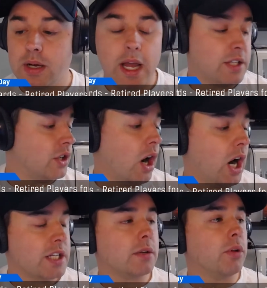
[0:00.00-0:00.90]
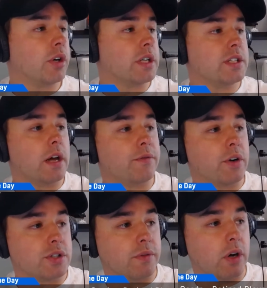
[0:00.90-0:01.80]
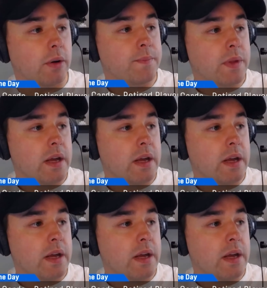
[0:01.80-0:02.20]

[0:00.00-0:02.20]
It's an awesome looking set, first of all.